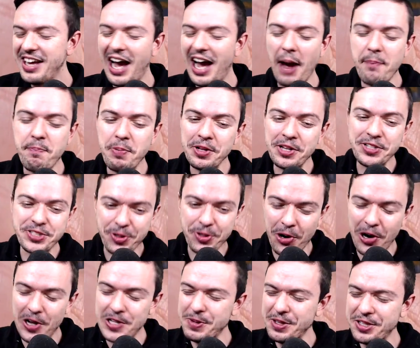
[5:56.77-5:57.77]
I pull the
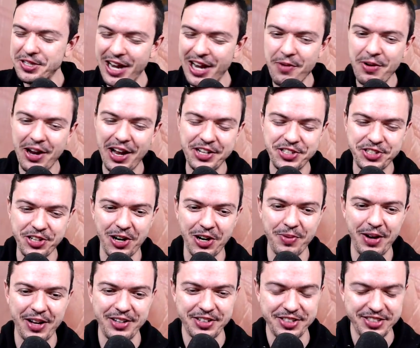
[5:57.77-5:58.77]
Squirtles, but today we're getting
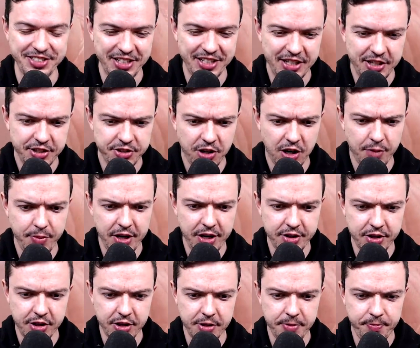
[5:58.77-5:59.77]
Charmanders.
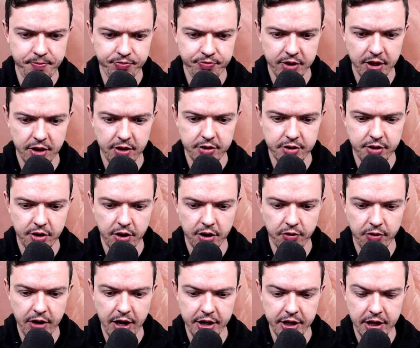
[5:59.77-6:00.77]
Charmander, Dark
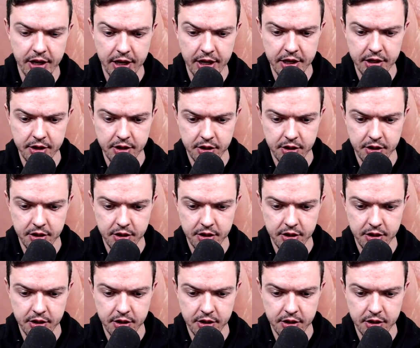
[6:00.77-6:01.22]
Raticate,